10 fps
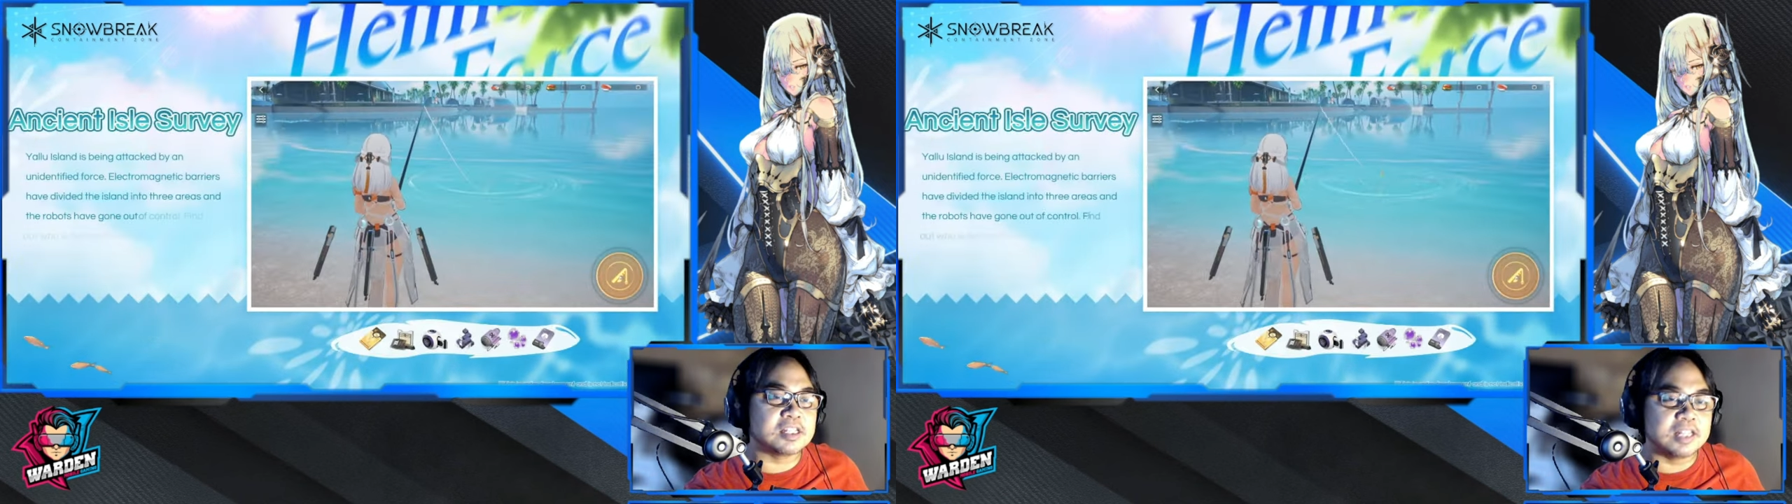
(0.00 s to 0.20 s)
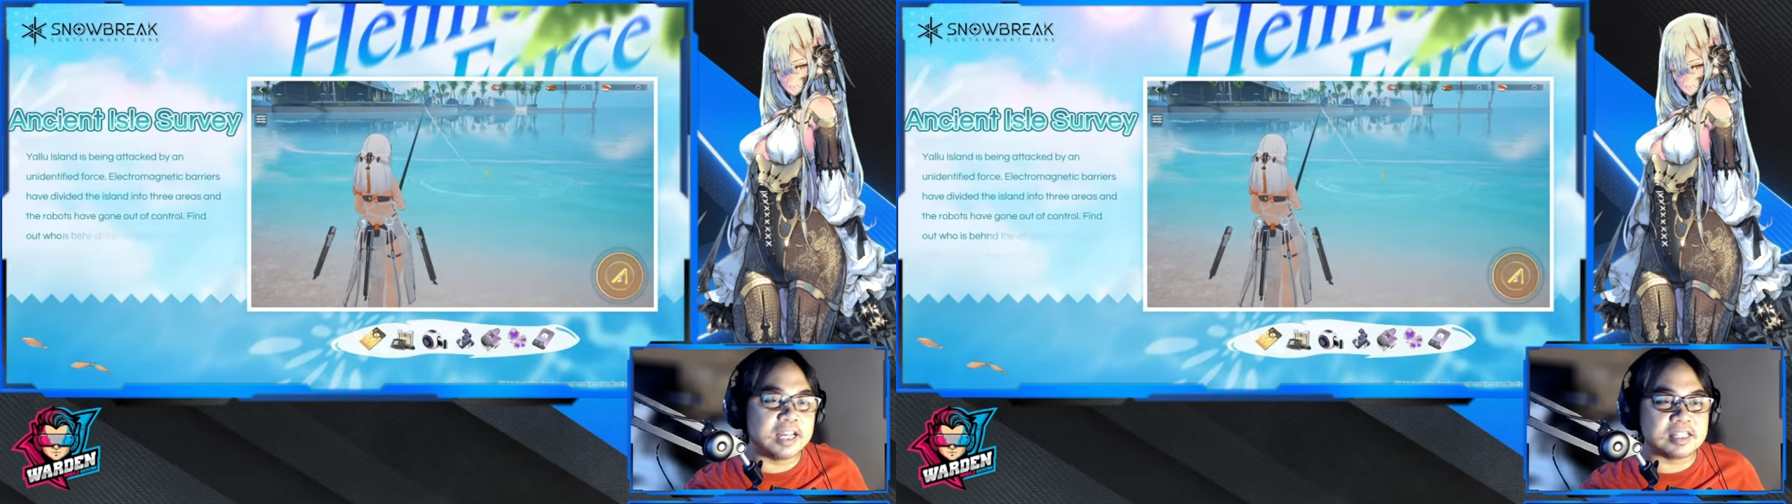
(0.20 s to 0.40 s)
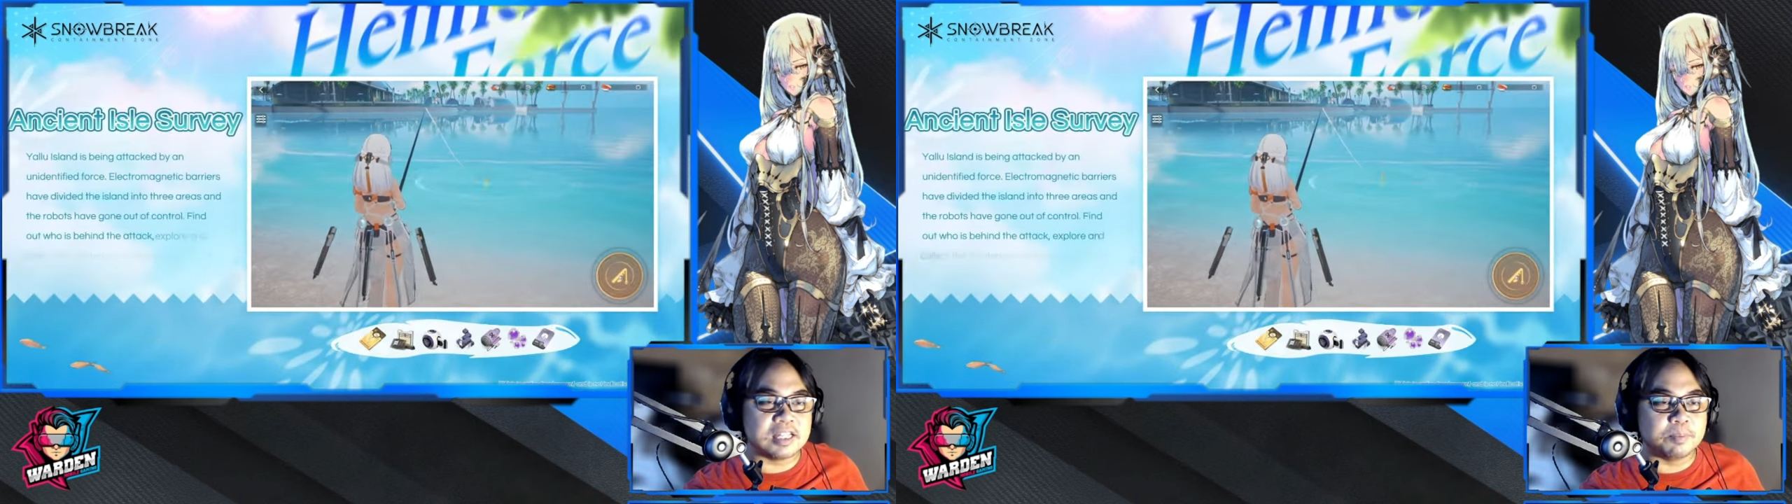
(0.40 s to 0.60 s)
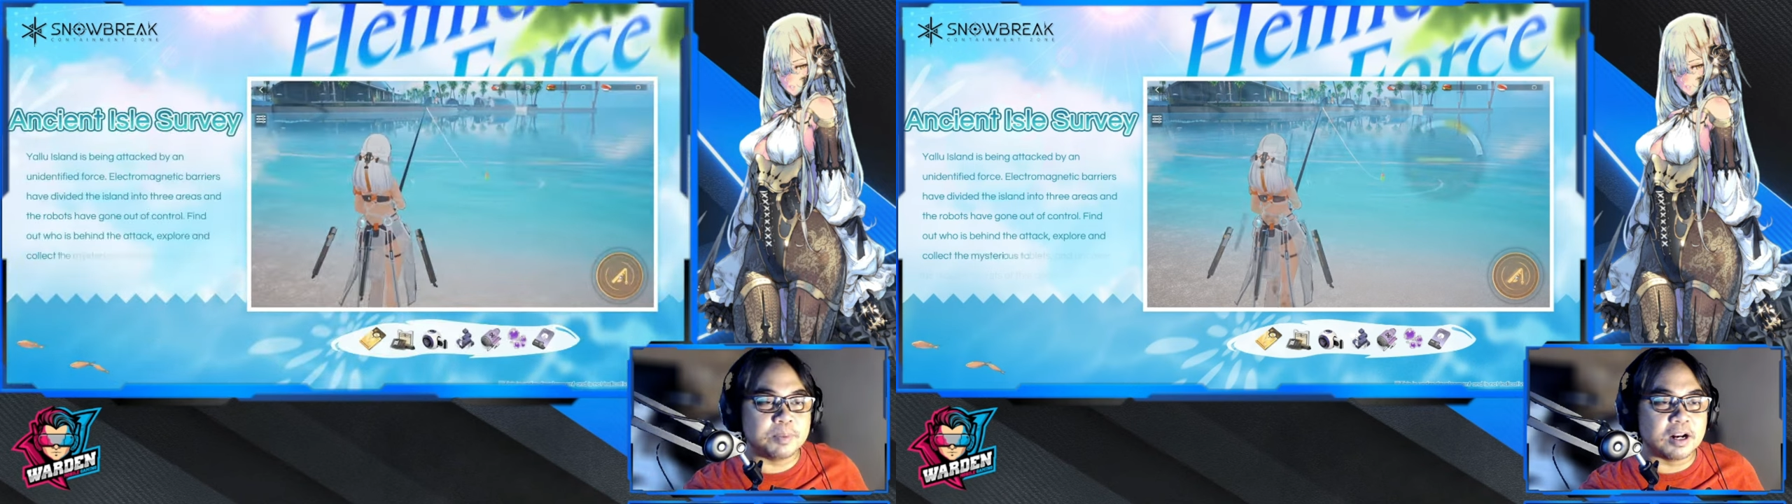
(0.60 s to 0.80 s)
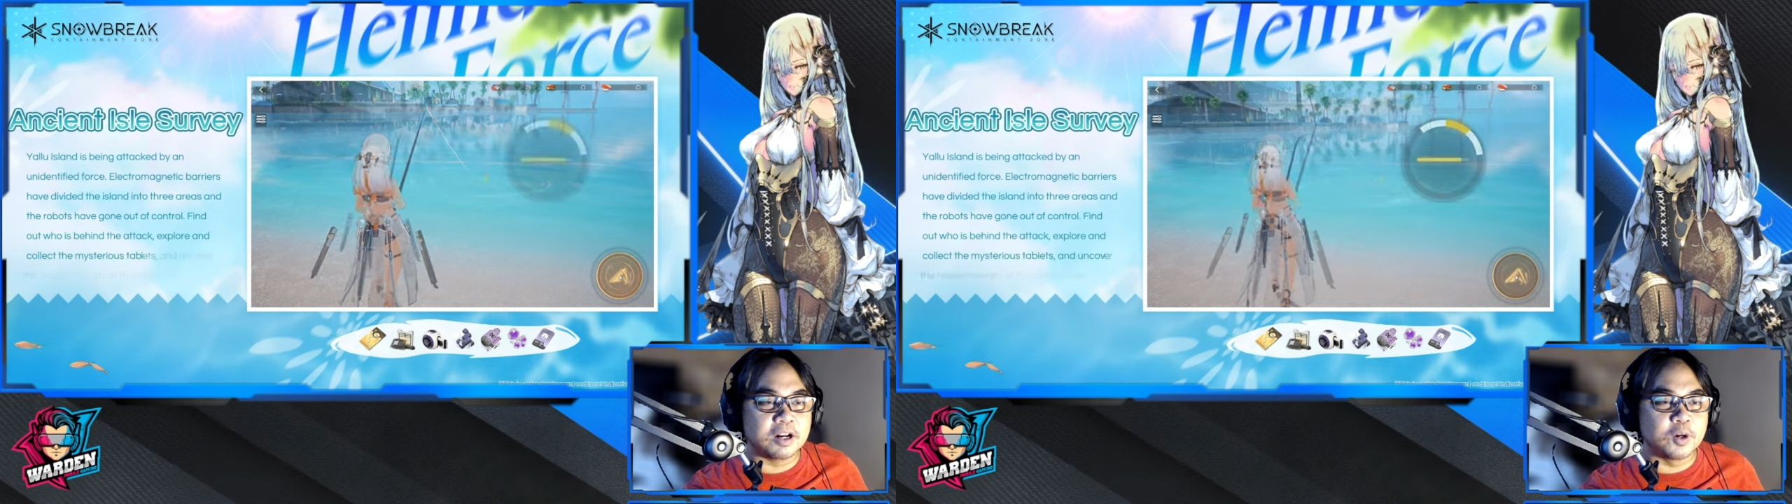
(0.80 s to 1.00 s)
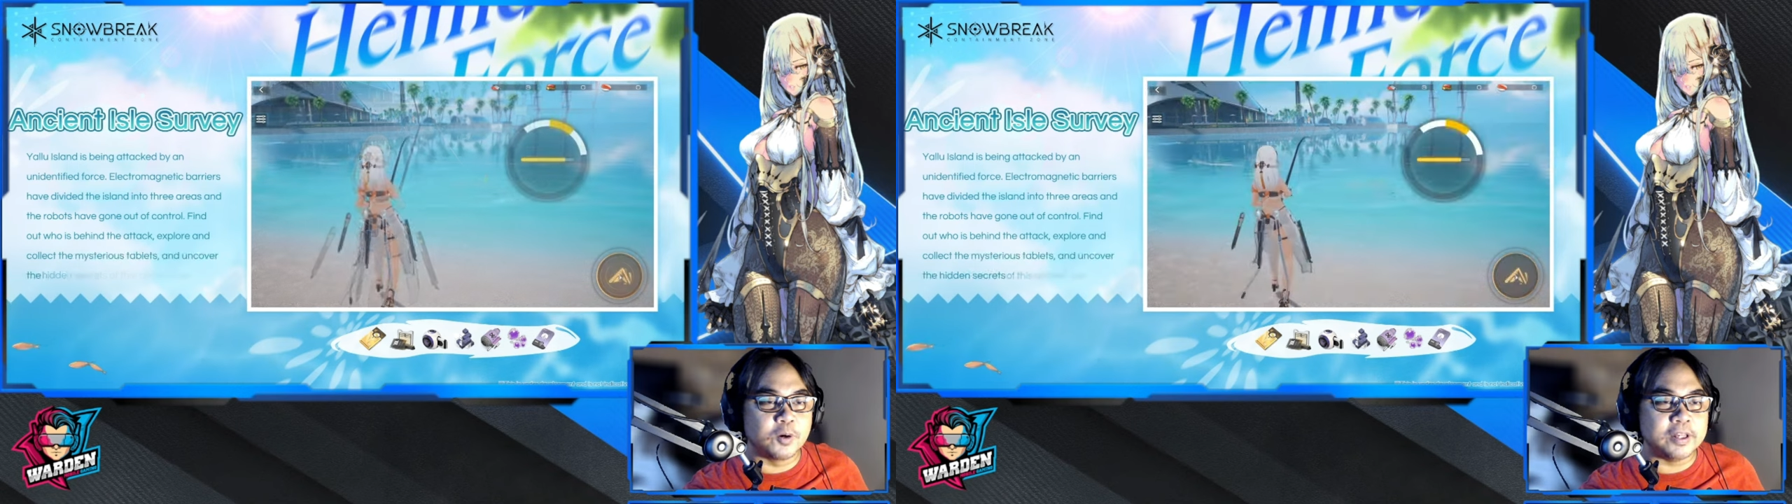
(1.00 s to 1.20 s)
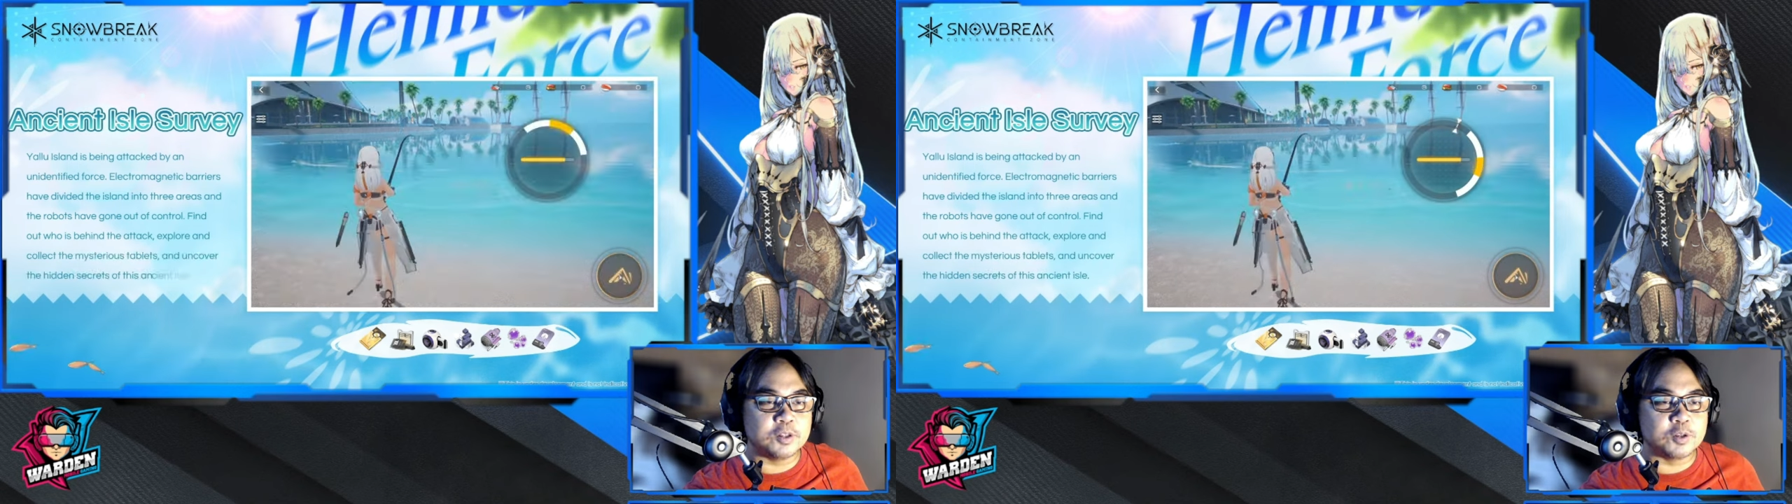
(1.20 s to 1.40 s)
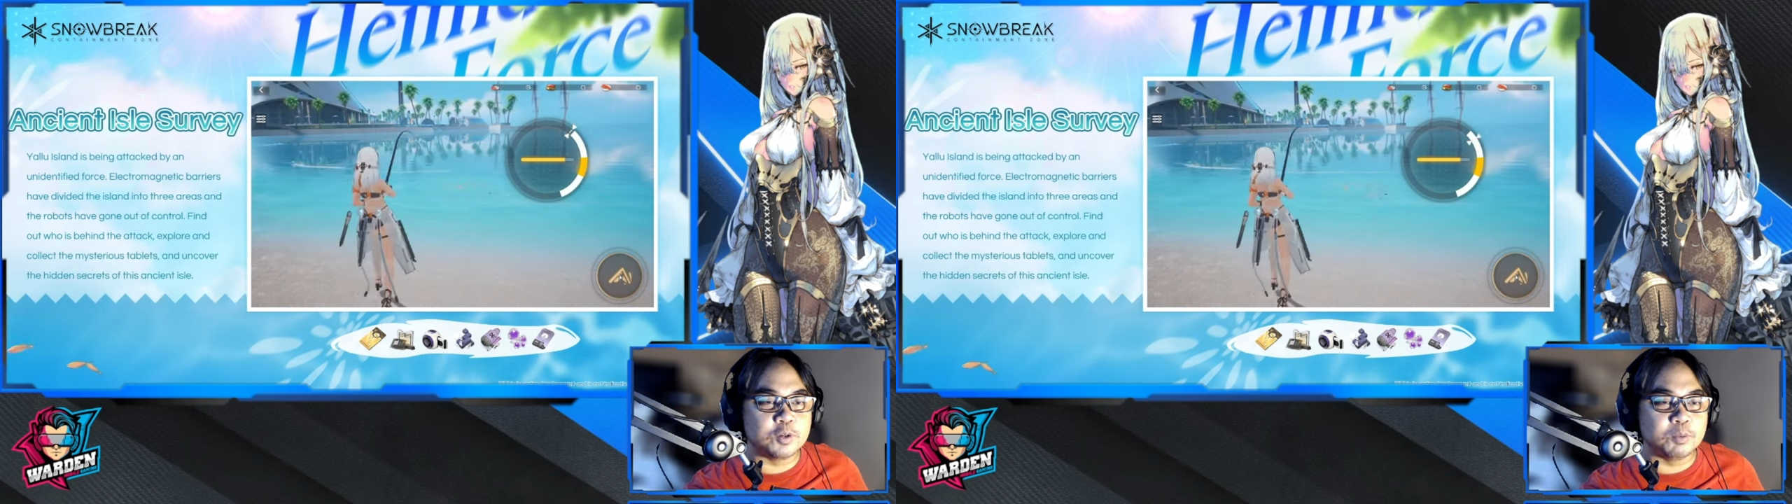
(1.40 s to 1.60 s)
Next up are going
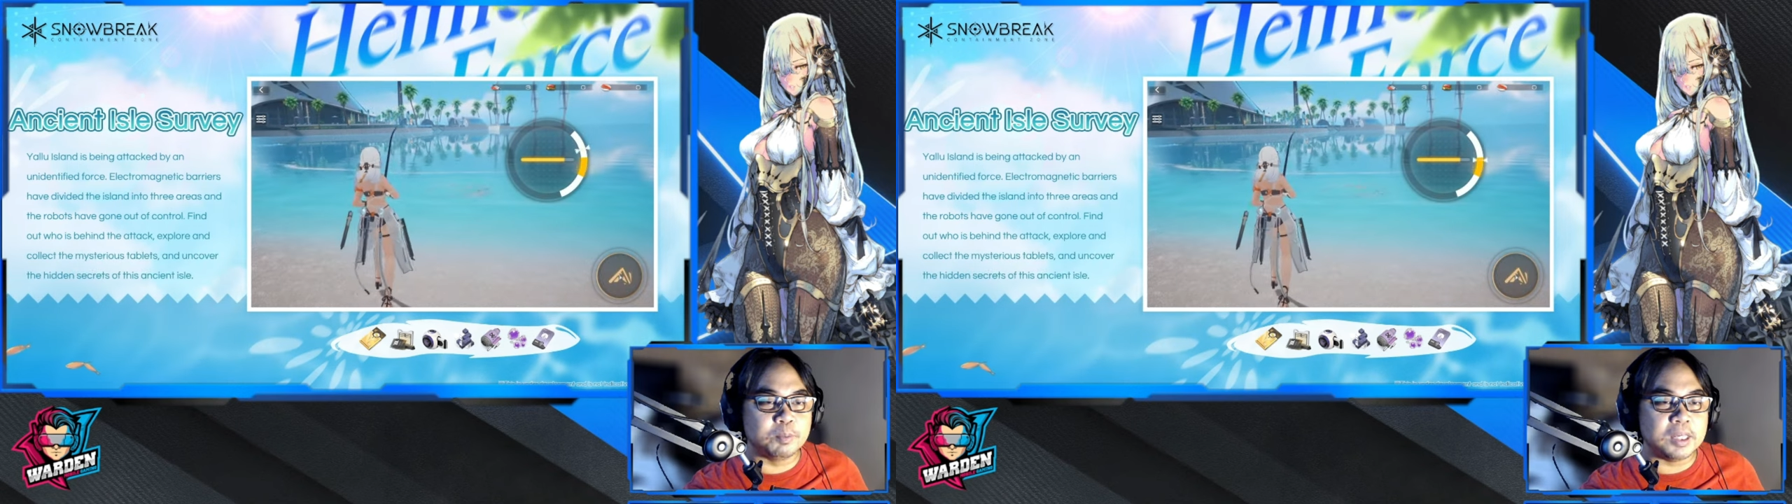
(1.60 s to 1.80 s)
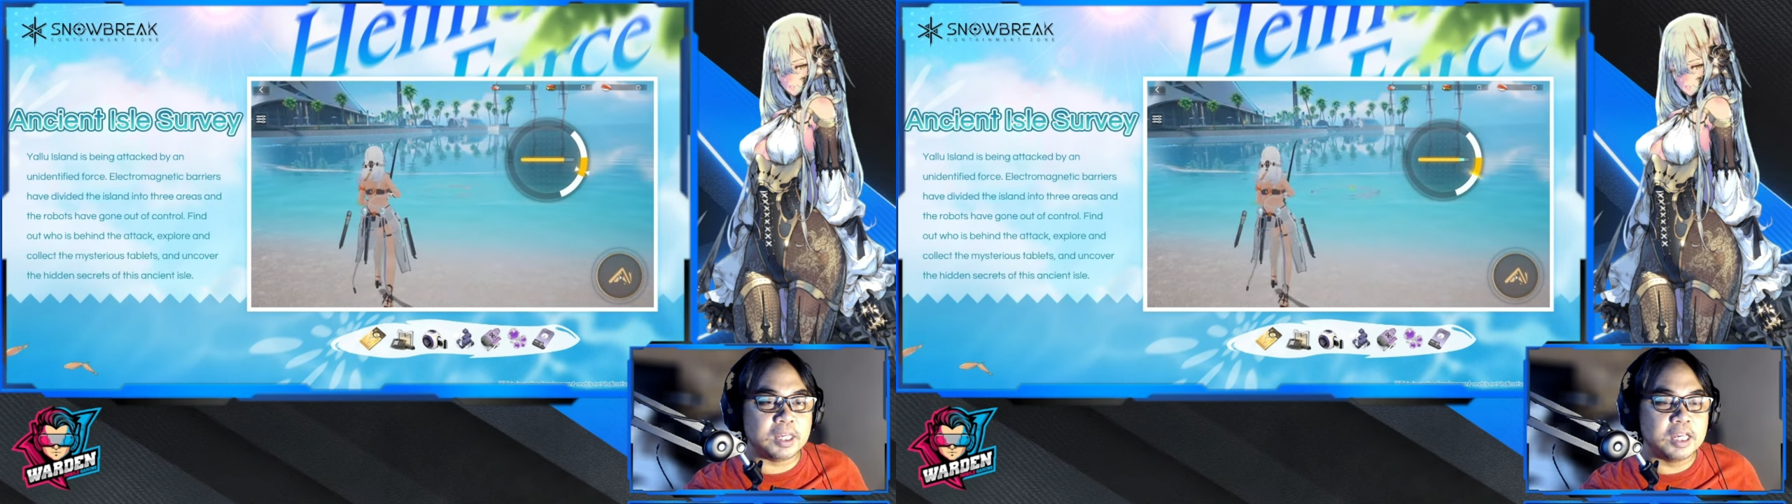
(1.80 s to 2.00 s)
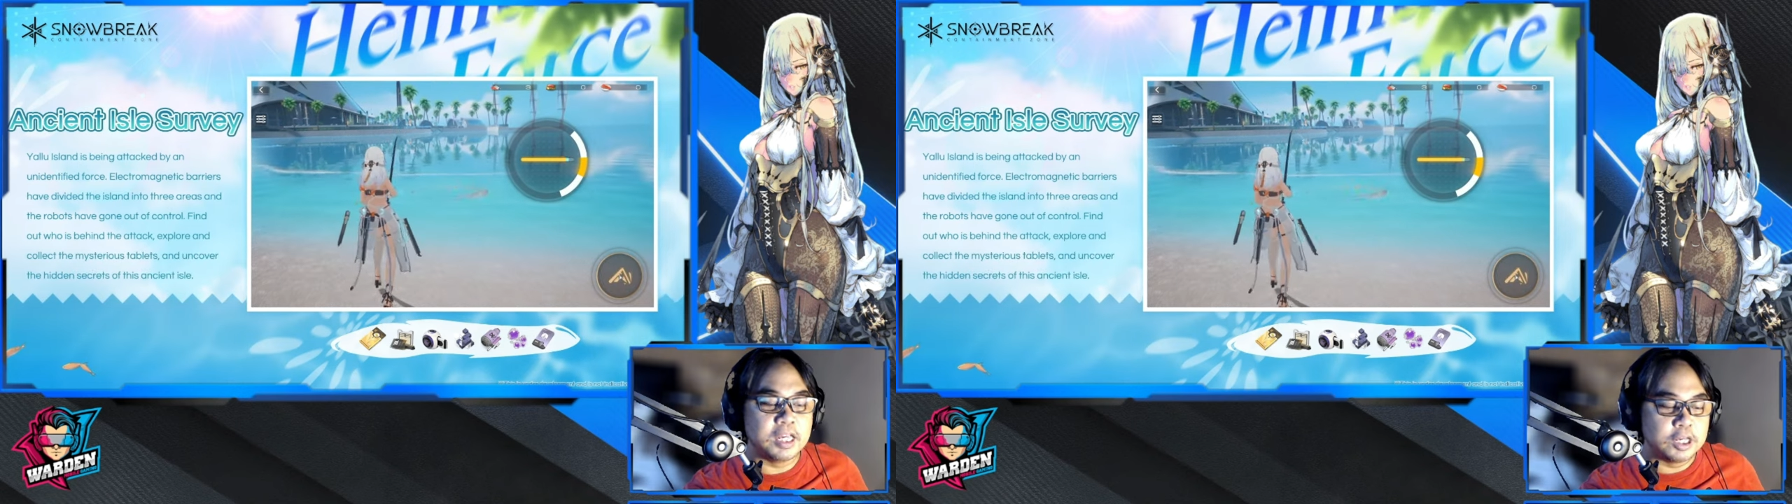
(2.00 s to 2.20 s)
to be